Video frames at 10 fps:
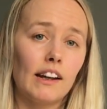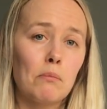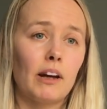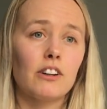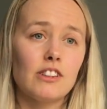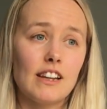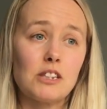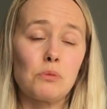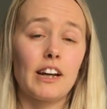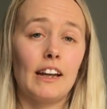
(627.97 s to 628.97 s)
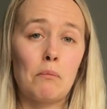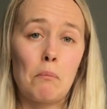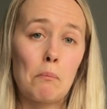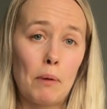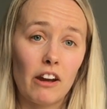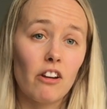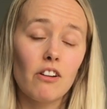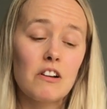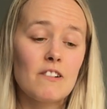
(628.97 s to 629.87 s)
and my good days were getting better.